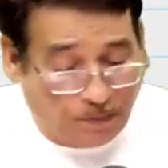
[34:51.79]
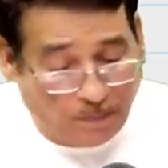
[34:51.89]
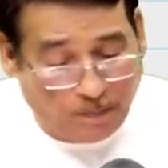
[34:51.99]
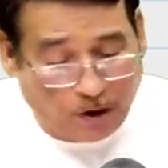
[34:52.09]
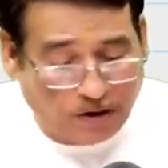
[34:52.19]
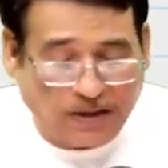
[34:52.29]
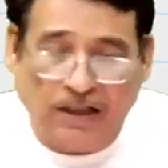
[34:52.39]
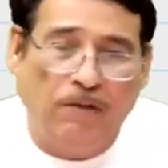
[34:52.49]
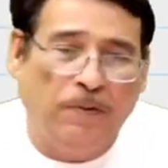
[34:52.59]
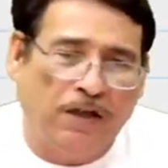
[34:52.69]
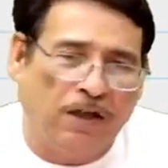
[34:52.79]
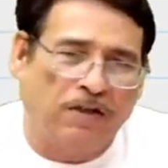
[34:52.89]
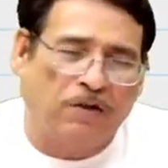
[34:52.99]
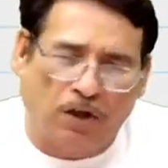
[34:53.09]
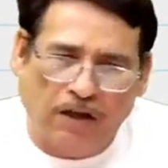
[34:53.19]
Because C limited
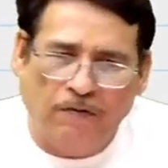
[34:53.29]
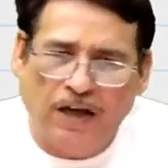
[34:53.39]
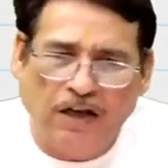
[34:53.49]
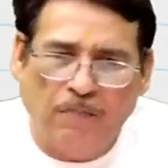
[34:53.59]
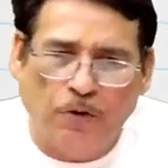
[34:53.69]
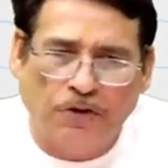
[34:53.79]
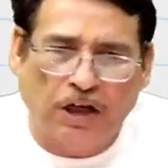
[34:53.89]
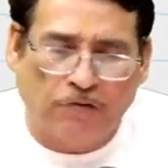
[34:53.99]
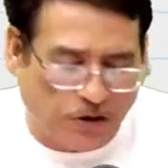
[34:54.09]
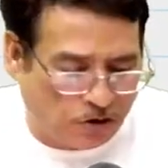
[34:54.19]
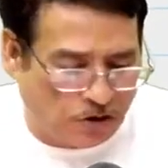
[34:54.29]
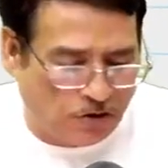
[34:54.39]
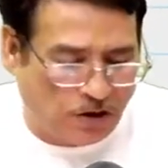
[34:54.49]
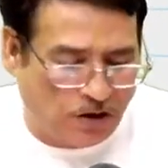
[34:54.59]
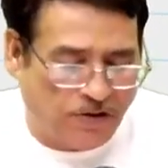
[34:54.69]
is not having any post-acquisition
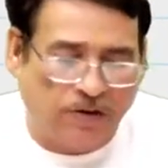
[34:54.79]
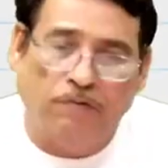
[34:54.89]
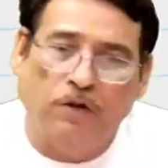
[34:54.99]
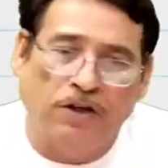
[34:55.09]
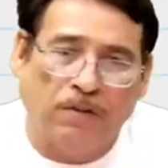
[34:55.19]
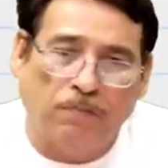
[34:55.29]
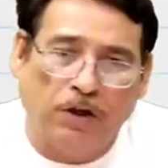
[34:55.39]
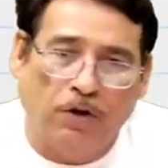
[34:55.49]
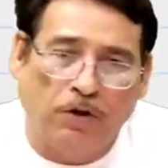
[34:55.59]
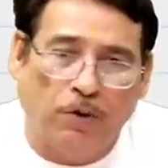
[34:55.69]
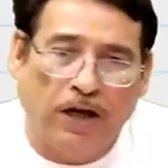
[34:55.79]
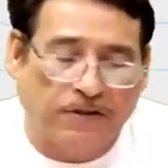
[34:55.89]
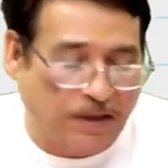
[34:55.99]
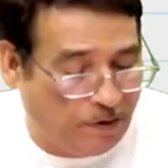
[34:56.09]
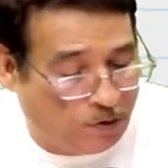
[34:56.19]
general reserve, you are simply going to add
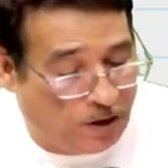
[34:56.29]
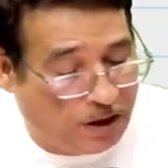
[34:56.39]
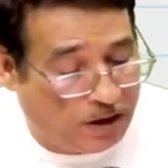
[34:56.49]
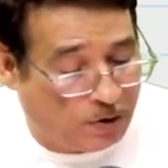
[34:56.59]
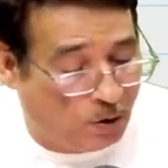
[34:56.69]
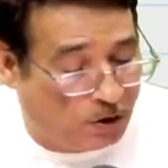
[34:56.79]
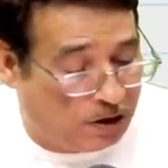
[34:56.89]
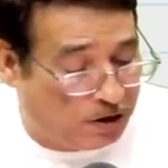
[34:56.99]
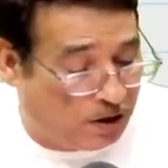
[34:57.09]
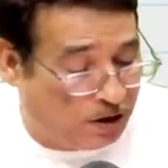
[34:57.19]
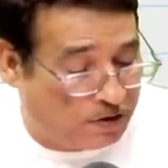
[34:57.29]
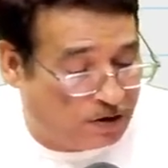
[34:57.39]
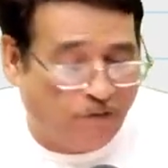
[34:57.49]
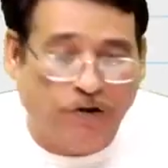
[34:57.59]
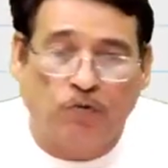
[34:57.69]
720. Total general
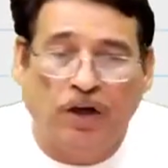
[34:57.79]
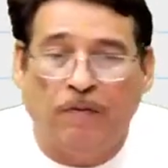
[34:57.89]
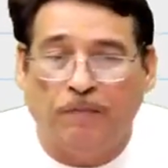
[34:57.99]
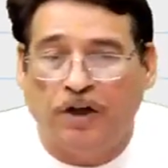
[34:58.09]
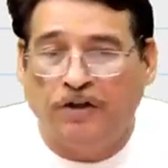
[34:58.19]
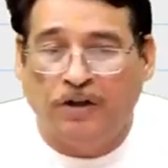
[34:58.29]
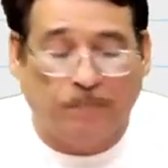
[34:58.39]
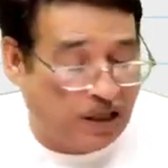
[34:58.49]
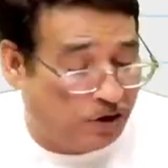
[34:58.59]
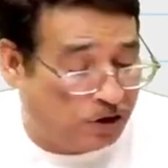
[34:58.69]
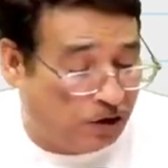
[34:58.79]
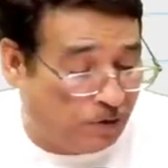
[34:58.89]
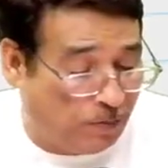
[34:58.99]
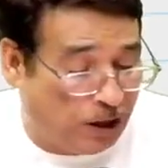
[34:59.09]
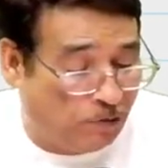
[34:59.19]
reserve which will appear in the balance sheet
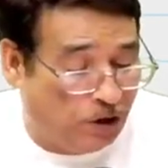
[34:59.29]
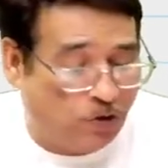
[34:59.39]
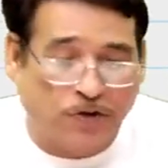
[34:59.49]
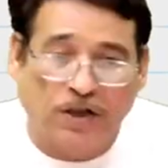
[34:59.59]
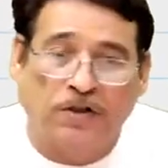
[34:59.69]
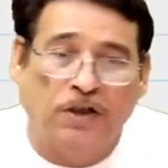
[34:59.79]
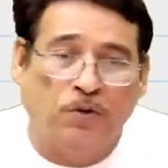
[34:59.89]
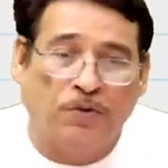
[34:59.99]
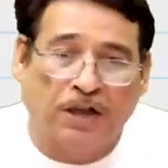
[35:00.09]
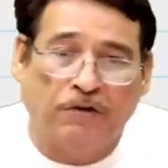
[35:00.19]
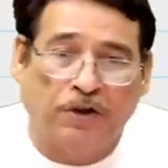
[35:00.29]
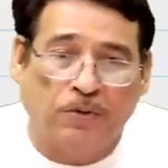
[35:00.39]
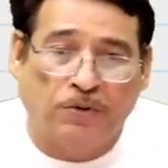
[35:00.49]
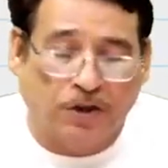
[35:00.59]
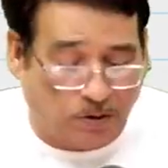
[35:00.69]
will be equal to
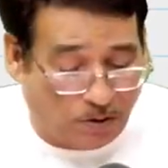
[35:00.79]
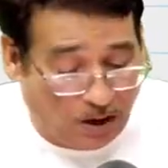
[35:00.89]
62720.